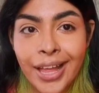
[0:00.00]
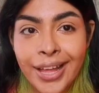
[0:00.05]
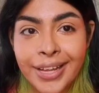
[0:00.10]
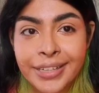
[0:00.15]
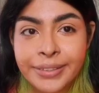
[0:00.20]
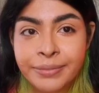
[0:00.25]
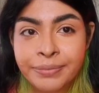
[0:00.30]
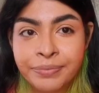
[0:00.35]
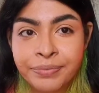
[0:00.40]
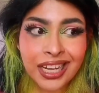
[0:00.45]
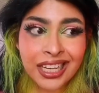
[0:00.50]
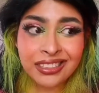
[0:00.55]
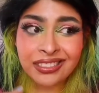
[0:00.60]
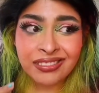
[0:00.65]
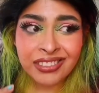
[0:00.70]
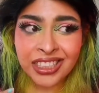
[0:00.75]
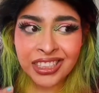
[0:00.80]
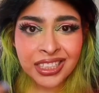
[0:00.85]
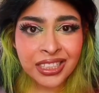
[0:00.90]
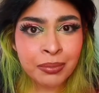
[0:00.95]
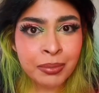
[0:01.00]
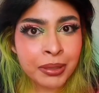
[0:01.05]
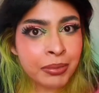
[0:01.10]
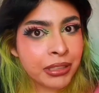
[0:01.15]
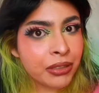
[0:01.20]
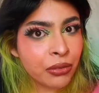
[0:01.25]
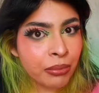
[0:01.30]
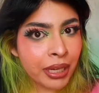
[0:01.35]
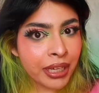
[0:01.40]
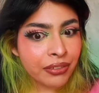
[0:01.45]
I don't want to kill
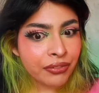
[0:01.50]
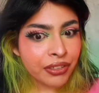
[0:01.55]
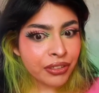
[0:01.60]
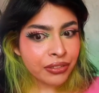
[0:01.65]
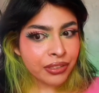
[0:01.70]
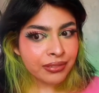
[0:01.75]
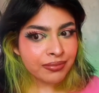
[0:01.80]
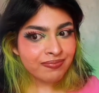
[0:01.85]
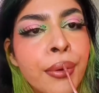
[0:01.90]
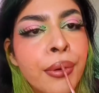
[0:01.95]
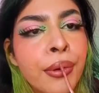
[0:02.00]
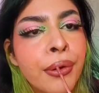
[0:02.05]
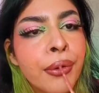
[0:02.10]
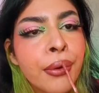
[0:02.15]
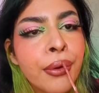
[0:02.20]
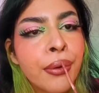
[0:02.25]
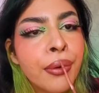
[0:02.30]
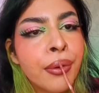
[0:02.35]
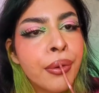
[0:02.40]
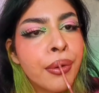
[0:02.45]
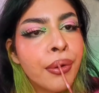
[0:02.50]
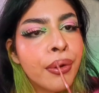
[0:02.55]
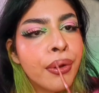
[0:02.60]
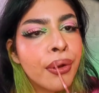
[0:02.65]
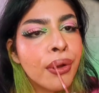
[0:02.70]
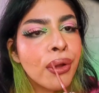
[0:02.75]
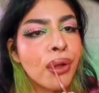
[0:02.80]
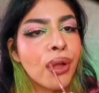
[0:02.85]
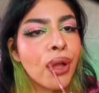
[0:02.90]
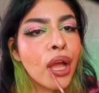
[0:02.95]
people through my reviews. This makes my lip
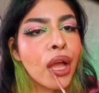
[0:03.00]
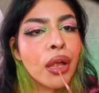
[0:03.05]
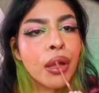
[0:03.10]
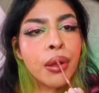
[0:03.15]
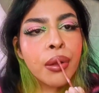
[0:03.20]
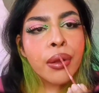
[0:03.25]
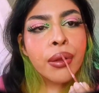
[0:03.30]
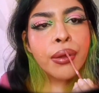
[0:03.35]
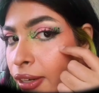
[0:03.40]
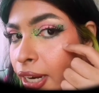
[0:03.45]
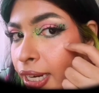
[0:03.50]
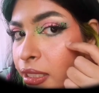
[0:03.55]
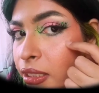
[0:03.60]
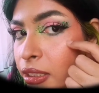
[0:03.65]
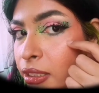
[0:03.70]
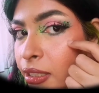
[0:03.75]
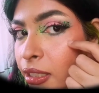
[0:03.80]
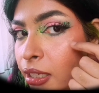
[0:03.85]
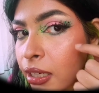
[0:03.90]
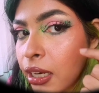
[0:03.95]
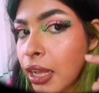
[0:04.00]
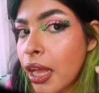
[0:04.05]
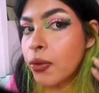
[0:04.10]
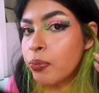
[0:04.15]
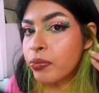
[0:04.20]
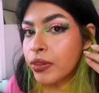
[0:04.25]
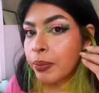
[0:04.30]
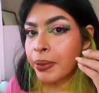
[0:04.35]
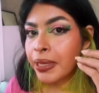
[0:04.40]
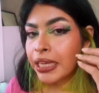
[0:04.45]
look fuller right here.
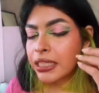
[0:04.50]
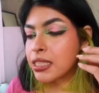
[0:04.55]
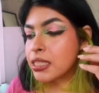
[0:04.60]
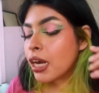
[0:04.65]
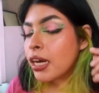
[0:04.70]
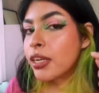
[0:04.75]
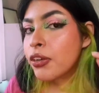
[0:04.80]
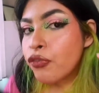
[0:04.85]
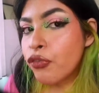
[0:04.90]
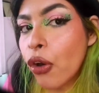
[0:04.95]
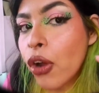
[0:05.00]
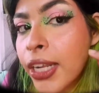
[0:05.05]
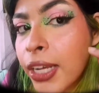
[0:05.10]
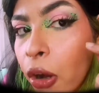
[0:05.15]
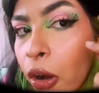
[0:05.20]
The base started falling